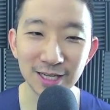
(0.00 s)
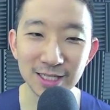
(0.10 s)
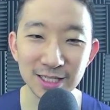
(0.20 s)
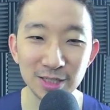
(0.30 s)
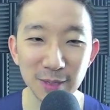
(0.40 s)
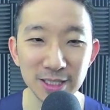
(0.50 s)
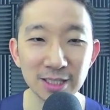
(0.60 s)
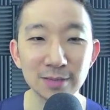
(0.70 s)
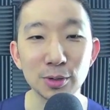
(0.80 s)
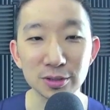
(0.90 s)

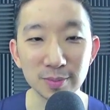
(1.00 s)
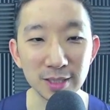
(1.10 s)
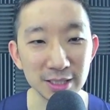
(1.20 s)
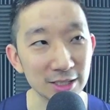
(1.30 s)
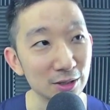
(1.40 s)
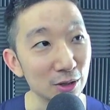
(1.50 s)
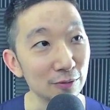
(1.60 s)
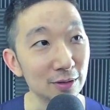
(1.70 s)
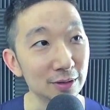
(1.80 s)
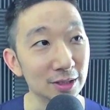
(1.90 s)
anticipating the possibility
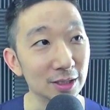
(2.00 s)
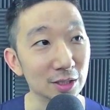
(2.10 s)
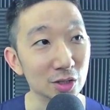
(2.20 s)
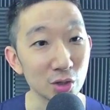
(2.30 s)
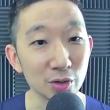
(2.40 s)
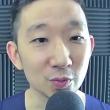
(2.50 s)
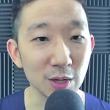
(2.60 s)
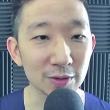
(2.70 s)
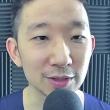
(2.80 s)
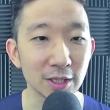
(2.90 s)
of the Tron
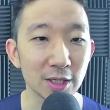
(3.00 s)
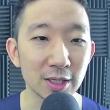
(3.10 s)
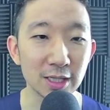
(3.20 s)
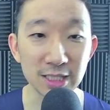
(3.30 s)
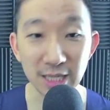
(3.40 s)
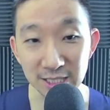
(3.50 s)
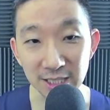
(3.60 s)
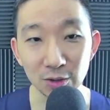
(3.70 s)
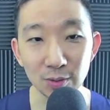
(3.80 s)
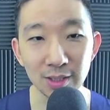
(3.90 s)
whales
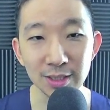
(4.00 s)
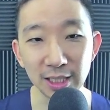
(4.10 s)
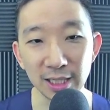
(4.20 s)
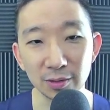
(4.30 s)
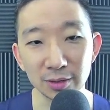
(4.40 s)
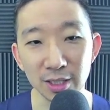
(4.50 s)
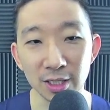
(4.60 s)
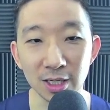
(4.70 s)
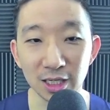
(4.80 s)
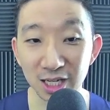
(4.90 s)
slicing lower, taking out the
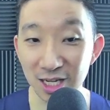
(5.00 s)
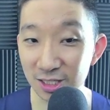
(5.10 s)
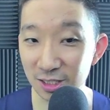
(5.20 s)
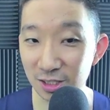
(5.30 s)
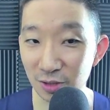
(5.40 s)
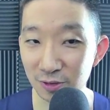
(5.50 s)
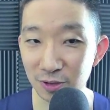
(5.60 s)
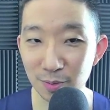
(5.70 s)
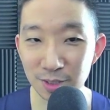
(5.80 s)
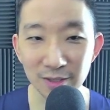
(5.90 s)
clusters of
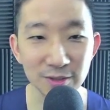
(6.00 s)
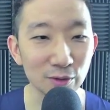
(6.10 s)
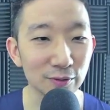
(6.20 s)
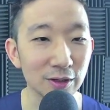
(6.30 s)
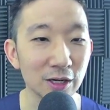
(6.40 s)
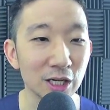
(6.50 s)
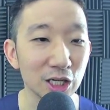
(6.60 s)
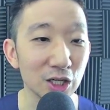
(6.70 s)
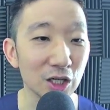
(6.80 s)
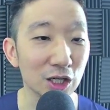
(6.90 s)
stop sells over
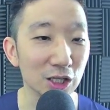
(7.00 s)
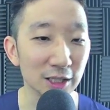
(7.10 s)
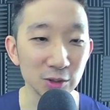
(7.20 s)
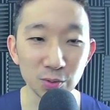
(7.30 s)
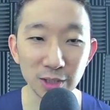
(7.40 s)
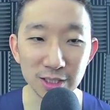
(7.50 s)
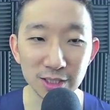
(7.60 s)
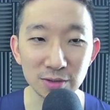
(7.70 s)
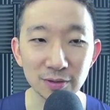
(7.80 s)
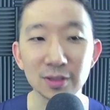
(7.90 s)
here. There are two
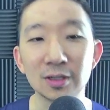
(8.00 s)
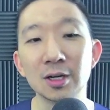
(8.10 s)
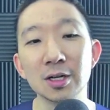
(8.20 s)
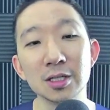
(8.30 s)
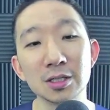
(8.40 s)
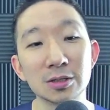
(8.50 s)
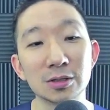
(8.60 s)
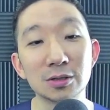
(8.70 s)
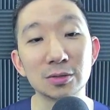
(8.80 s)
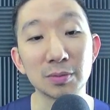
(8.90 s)
clusters over here.
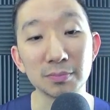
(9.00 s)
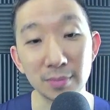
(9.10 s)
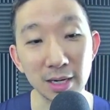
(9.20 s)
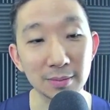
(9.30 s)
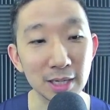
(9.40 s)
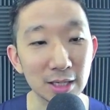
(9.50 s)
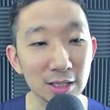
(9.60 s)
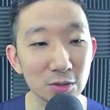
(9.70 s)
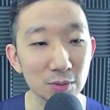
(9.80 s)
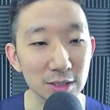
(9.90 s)
So we might be
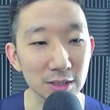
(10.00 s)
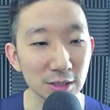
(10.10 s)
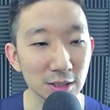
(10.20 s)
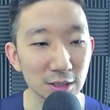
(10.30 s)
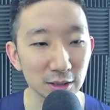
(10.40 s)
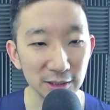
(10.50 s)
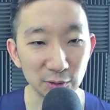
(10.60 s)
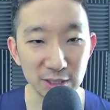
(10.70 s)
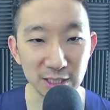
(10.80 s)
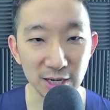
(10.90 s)
heading towards the
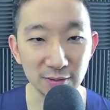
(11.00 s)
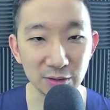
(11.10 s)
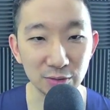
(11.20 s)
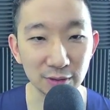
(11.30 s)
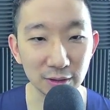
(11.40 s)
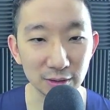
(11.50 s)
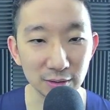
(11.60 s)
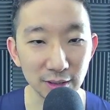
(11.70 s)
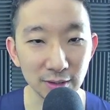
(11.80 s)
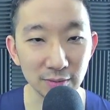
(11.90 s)
noisy area over here,
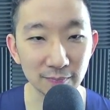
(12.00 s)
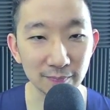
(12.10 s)
right?